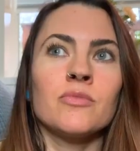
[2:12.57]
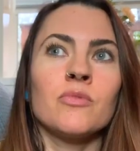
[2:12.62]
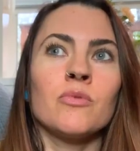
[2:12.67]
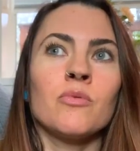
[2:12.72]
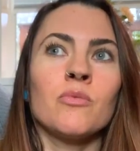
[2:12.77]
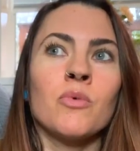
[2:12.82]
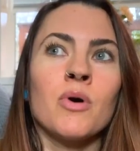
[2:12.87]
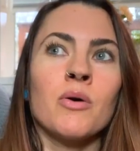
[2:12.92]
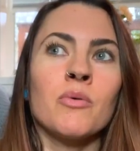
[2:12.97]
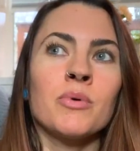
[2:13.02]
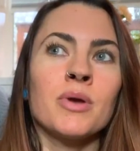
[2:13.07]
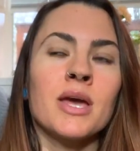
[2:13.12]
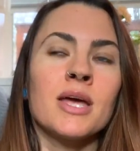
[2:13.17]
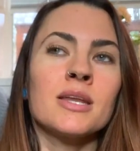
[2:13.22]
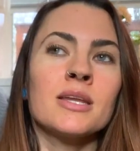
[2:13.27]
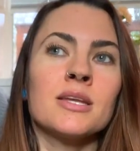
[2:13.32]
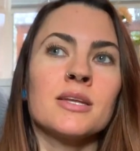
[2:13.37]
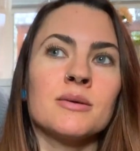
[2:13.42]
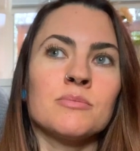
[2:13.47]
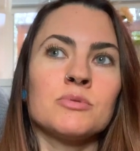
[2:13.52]
what we
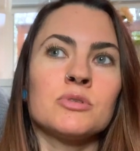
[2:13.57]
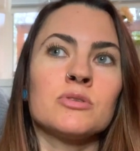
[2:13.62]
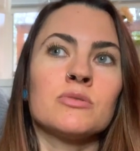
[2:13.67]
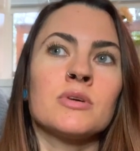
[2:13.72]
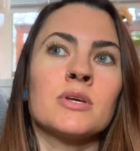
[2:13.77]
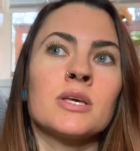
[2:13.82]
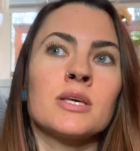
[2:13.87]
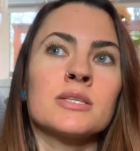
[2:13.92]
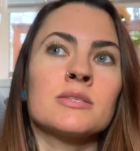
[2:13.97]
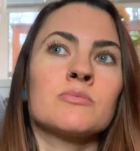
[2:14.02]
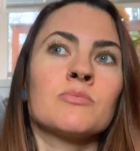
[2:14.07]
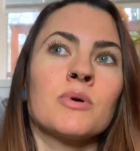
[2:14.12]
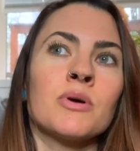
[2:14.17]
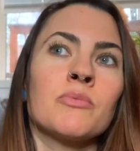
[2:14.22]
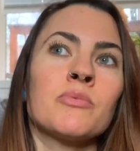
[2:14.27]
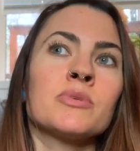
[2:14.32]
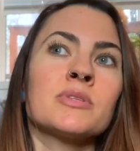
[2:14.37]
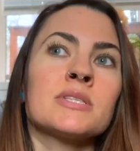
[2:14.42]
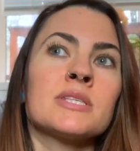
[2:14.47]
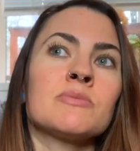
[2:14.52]
ended up doing is what
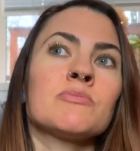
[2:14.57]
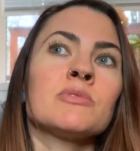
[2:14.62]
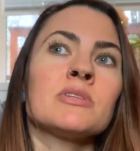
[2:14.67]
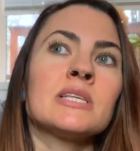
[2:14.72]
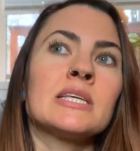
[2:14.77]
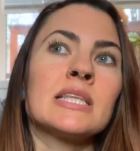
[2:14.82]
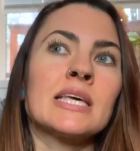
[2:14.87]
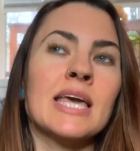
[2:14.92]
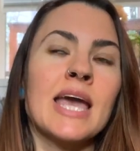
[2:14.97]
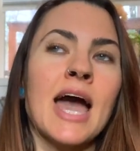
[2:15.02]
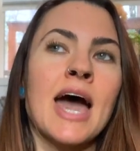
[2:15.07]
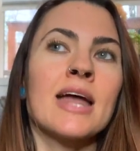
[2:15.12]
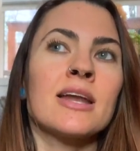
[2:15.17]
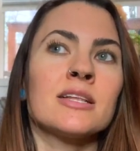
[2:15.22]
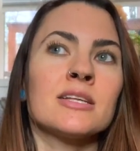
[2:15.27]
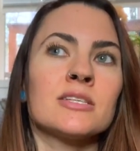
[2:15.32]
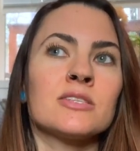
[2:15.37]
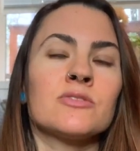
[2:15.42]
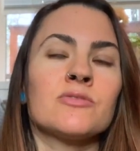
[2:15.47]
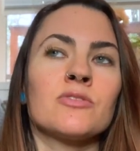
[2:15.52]
was really the
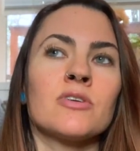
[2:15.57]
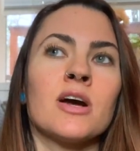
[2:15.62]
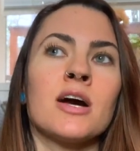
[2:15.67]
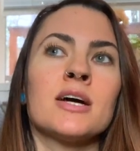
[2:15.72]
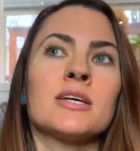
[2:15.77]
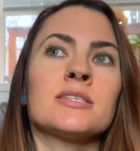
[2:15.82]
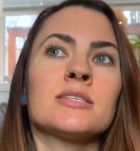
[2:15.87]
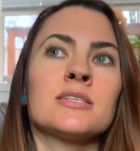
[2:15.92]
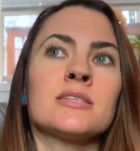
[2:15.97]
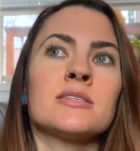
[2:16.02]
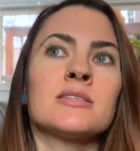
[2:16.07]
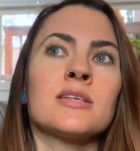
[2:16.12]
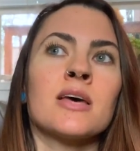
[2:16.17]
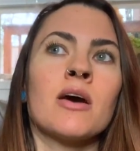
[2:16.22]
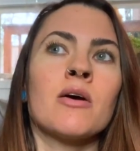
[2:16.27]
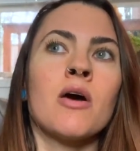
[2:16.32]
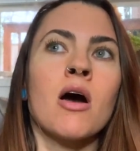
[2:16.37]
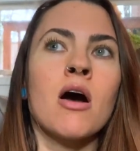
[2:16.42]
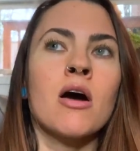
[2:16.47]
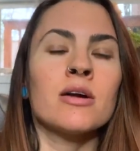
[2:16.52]
catalyst for us is
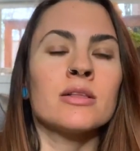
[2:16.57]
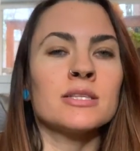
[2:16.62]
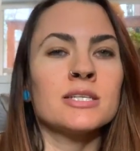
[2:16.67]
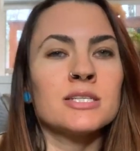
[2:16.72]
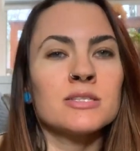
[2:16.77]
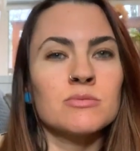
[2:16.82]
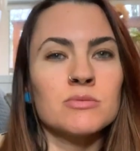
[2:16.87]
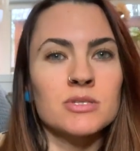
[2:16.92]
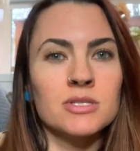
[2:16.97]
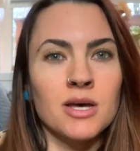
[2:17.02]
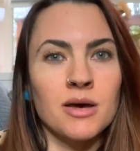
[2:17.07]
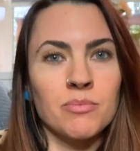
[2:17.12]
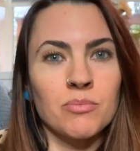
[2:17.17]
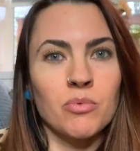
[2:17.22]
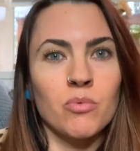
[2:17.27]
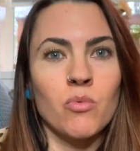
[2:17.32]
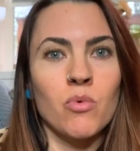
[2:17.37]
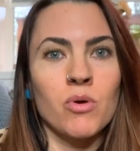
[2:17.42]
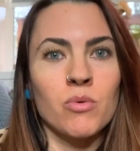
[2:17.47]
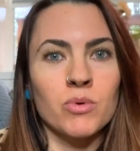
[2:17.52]
that our lease was
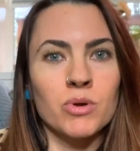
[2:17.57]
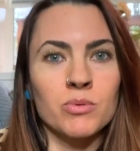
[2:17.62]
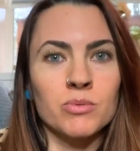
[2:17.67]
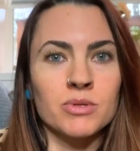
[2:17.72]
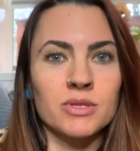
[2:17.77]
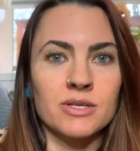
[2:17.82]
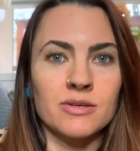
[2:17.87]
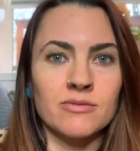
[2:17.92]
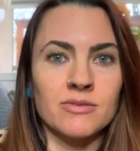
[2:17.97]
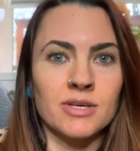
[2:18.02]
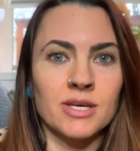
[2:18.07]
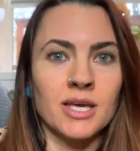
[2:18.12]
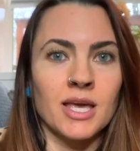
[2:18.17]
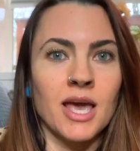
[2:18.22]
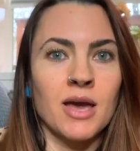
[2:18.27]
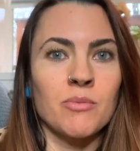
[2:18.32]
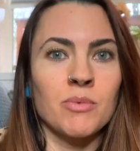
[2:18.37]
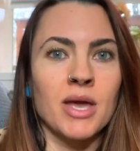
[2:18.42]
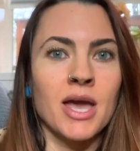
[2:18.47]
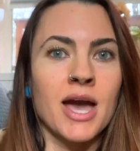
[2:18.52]
up where we were living,
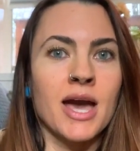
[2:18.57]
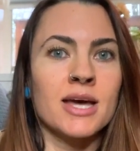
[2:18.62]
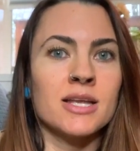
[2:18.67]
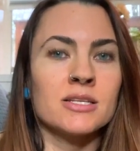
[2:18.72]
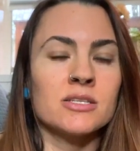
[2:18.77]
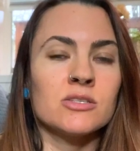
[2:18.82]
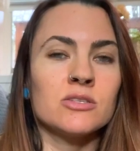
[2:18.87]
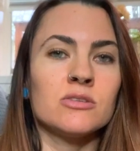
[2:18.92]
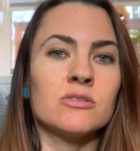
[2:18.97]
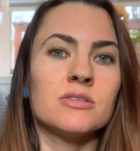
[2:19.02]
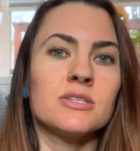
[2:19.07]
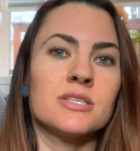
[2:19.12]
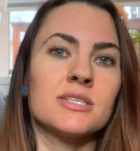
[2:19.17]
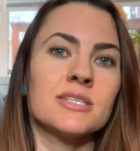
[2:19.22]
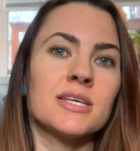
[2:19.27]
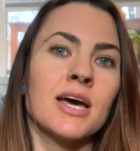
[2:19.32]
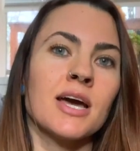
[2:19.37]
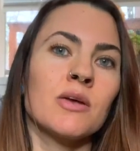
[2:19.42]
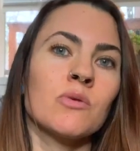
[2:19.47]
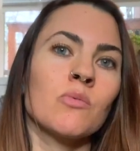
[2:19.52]
and we had to
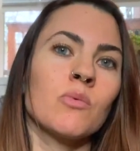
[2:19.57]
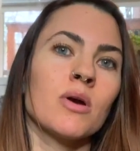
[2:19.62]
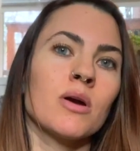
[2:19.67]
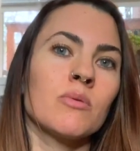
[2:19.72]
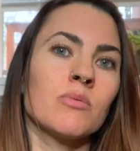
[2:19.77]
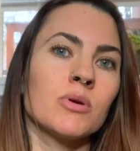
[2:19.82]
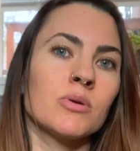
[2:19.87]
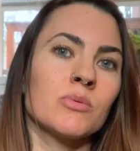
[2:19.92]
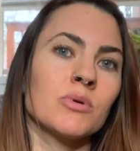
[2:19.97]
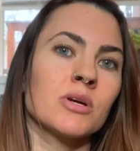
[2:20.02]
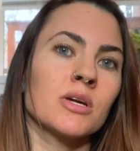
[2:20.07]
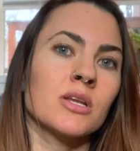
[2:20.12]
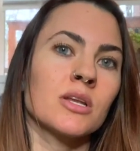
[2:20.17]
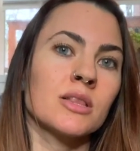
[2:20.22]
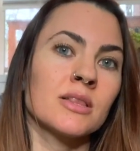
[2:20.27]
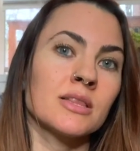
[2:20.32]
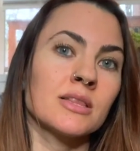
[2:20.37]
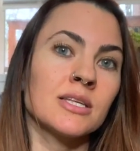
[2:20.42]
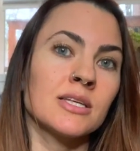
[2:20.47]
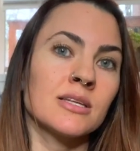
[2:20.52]
decide where we were gonna
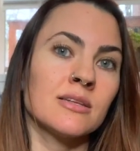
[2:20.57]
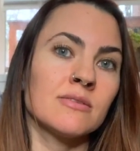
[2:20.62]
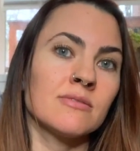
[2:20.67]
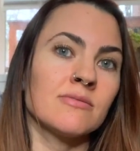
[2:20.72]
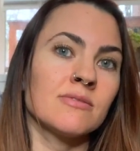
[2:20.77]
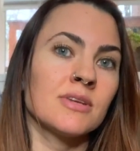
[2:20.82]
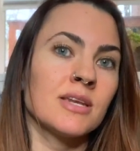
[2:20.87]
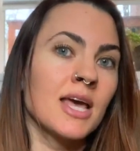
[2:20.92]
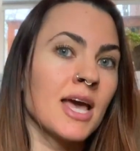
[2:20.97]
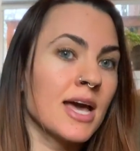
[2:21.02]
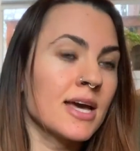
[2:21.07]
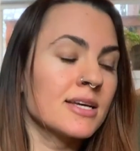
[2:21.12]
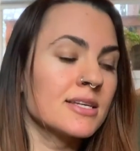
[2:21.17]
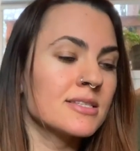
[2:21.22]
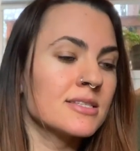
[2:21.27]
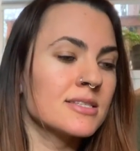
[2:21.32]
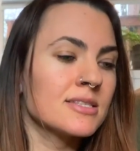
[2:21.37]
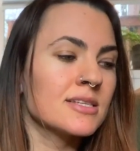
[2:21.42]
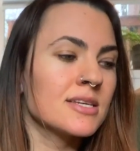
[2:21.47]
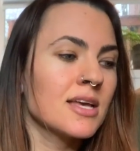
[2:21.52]
live
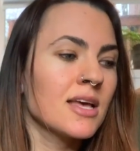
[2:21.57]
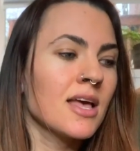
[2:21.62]
next.